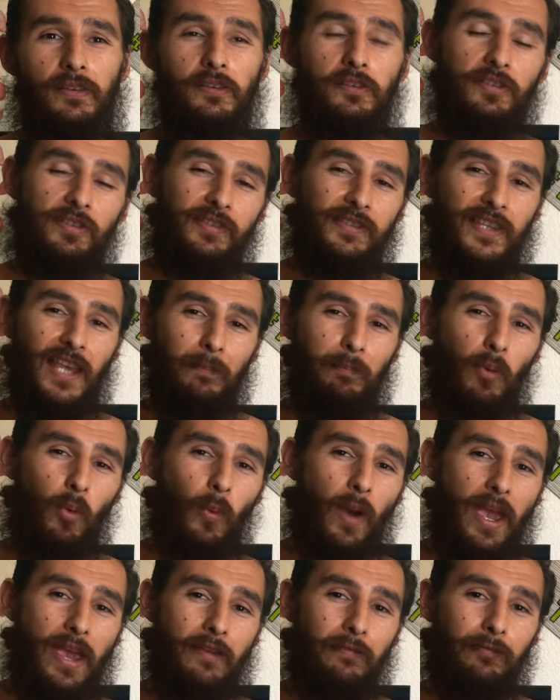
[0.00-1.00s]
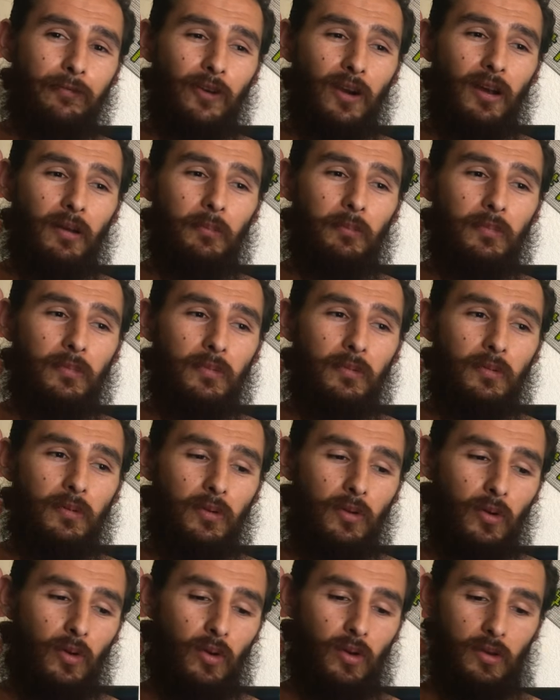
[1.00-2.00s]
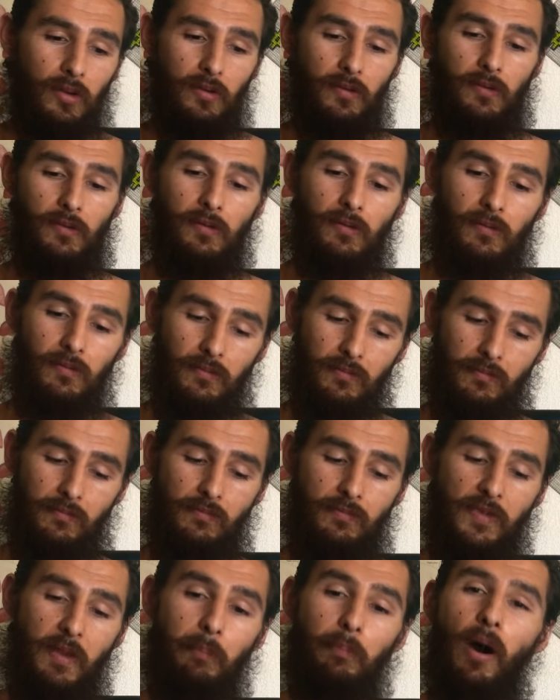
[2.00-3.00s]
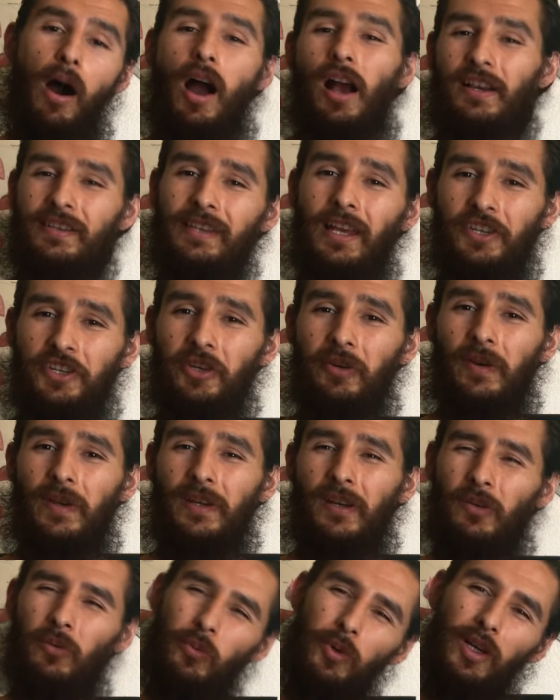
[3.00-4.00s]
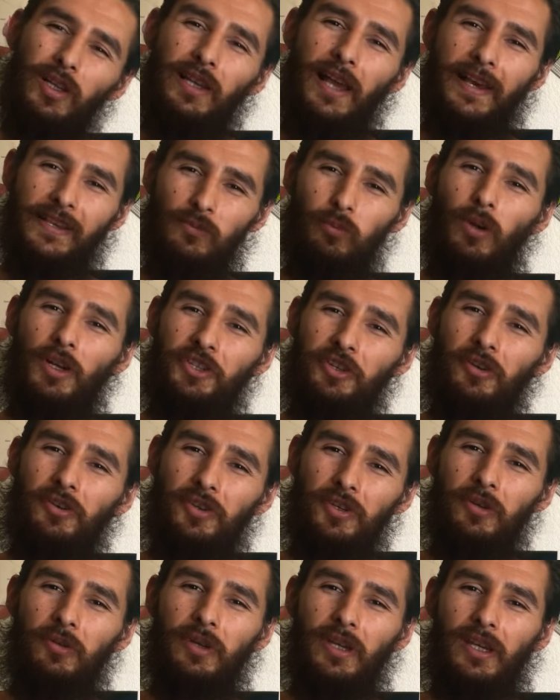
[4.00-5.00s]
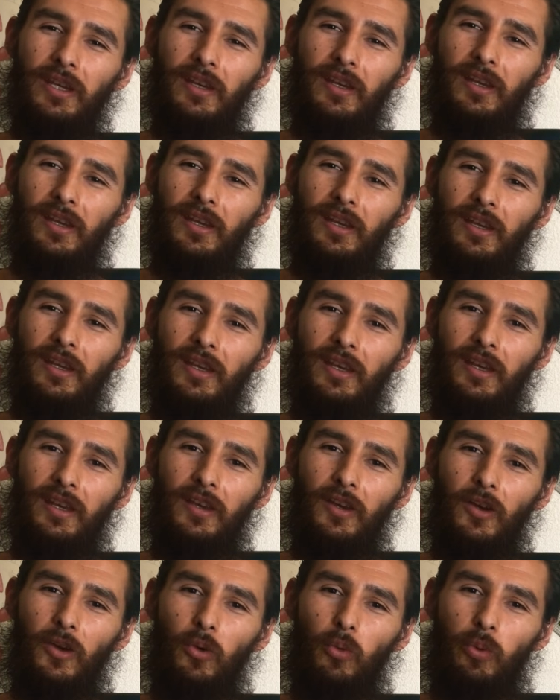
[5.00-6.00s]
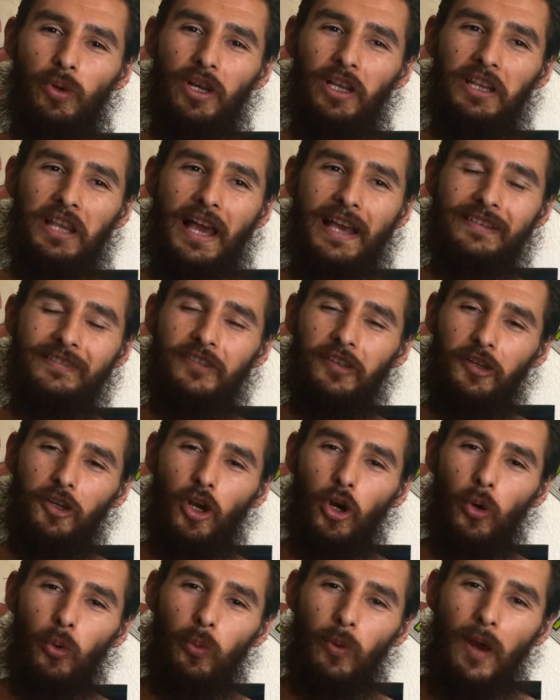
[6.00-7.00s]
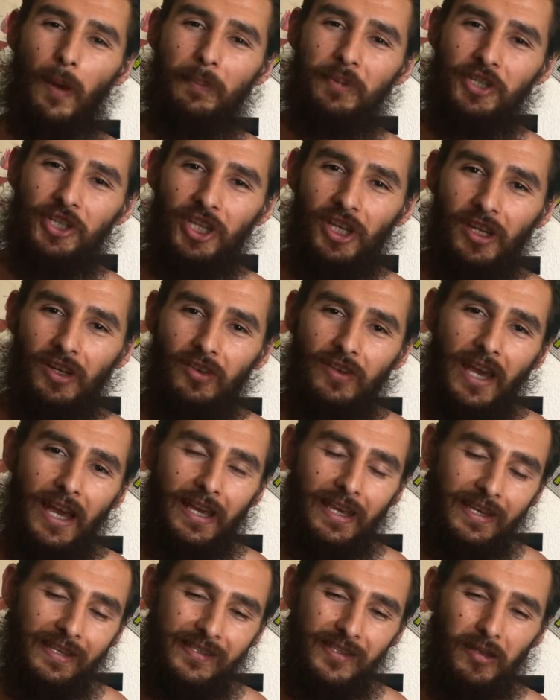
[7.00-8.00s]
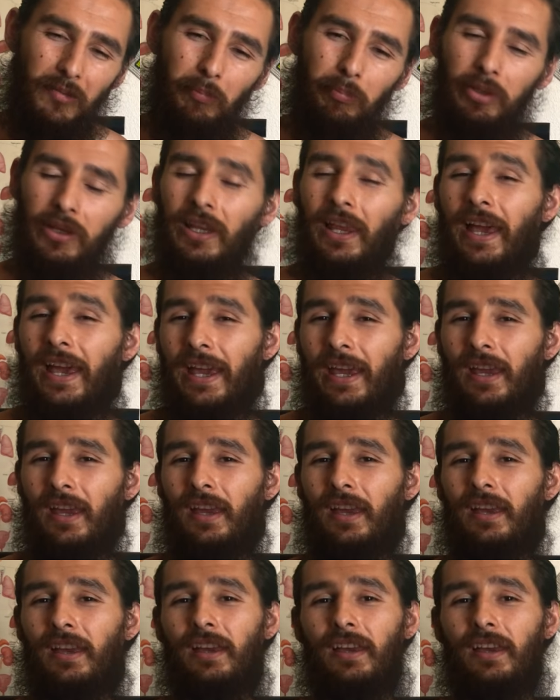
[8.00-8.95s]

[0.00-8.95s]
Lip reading: step away from the box that you're in and realize what you're doing. Realize the corruption that is in play.